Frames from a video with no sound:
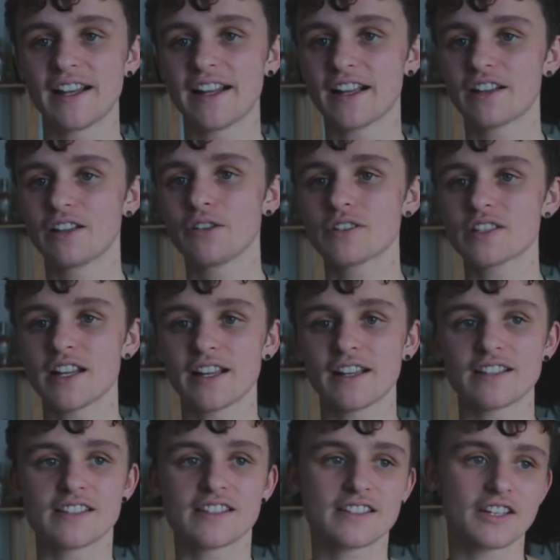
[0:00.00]
Like, it looks like
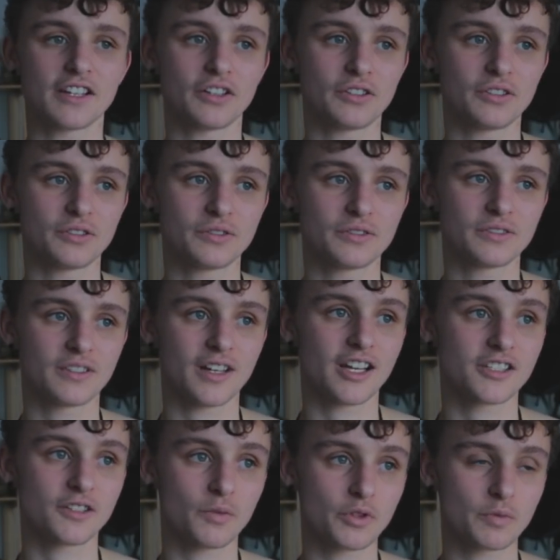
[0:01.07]
it's still
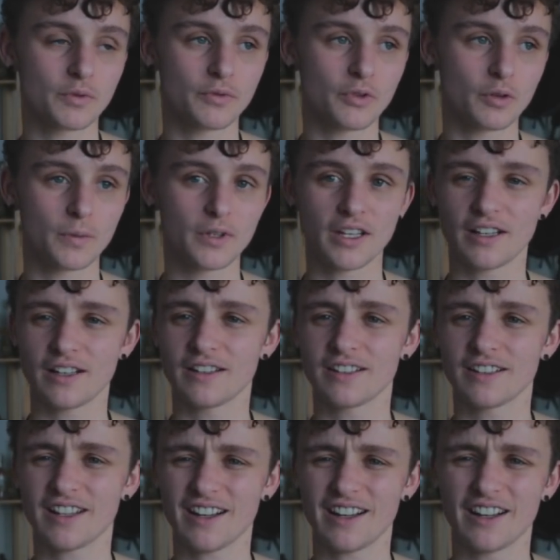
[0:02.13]
as it was before, but then
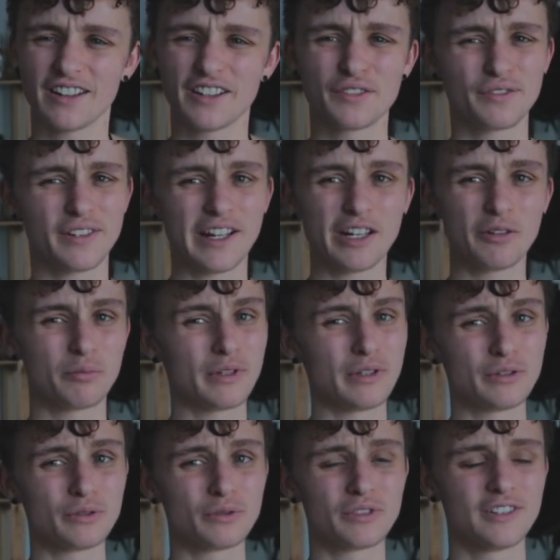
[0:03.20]
kind of like a deflated
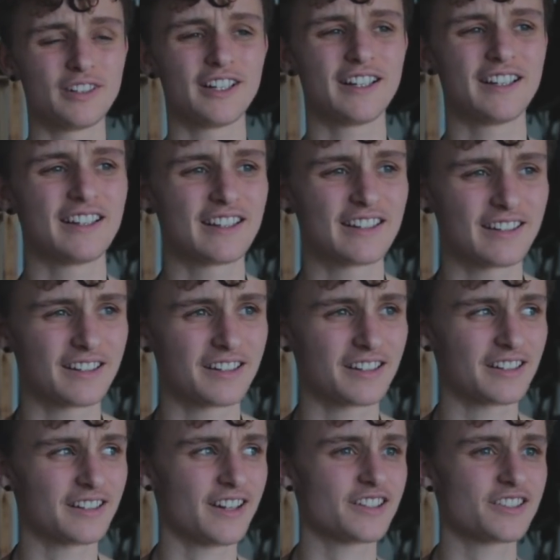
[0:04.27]
balloon, and
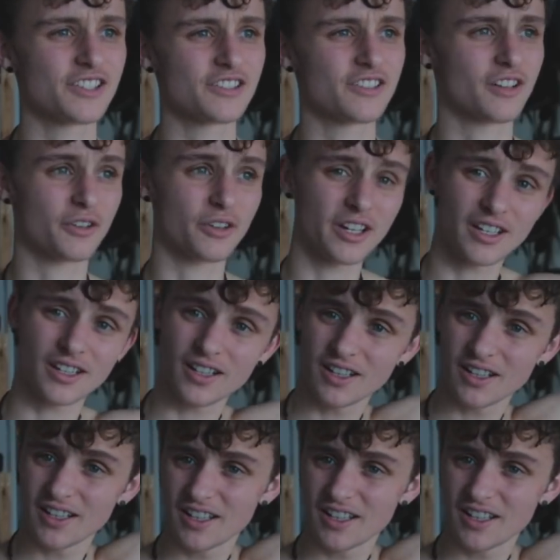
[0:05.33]
that's just not great.